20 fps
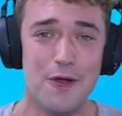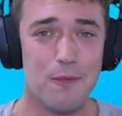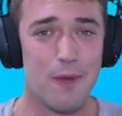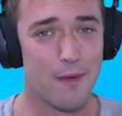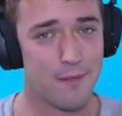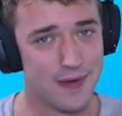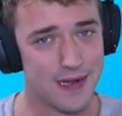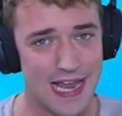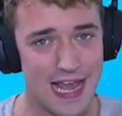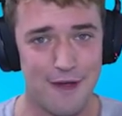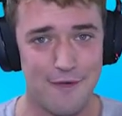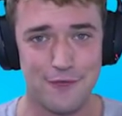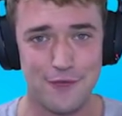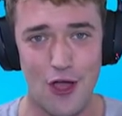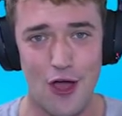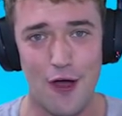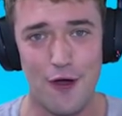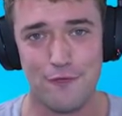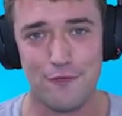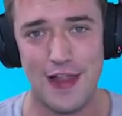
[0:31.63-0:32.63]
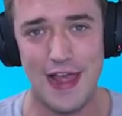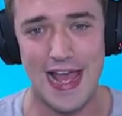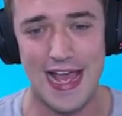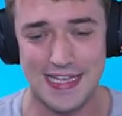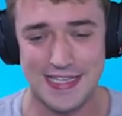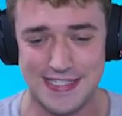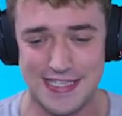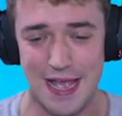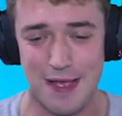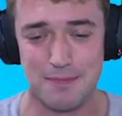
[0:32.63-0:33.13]
when we left off
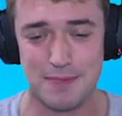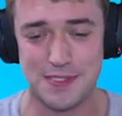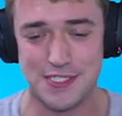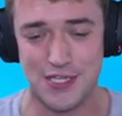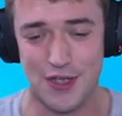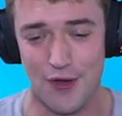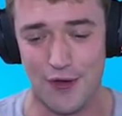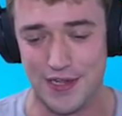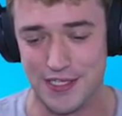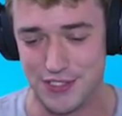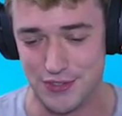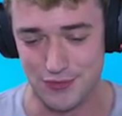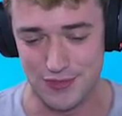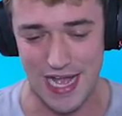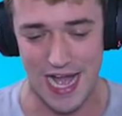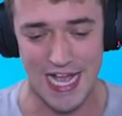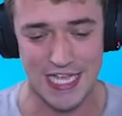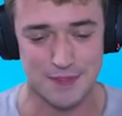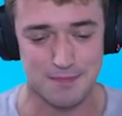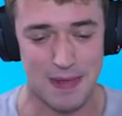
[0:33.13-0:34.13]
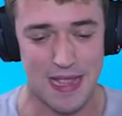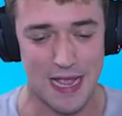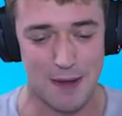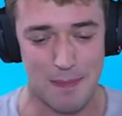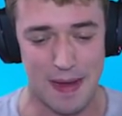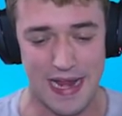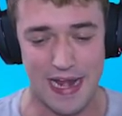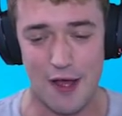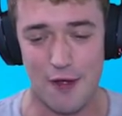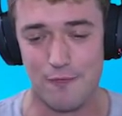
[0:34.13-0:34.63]
last episode, as you guys may or
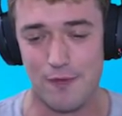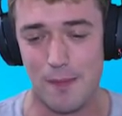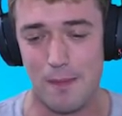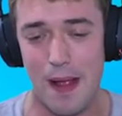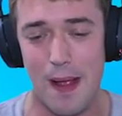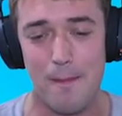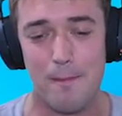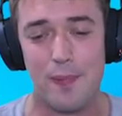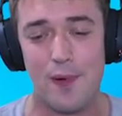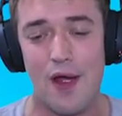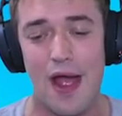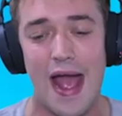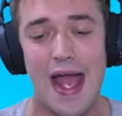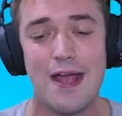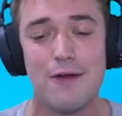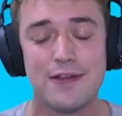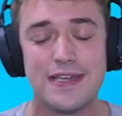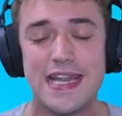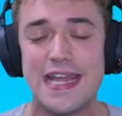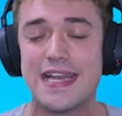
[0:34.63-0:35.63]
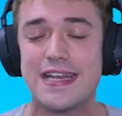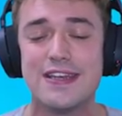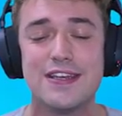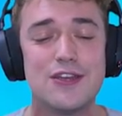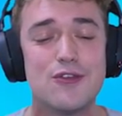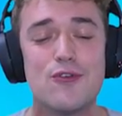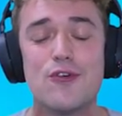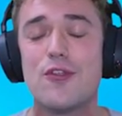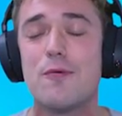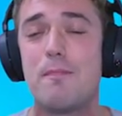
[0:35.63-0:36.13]
may not remember, I didn't
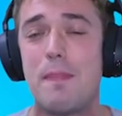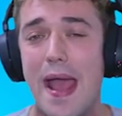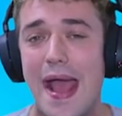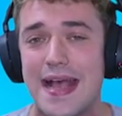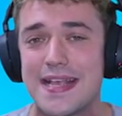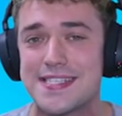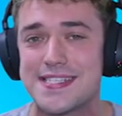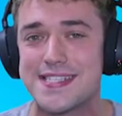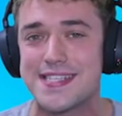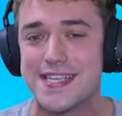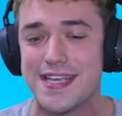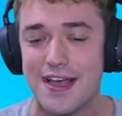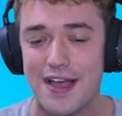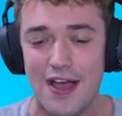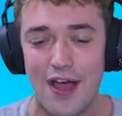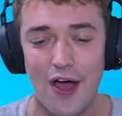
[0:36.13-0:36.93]
do the best.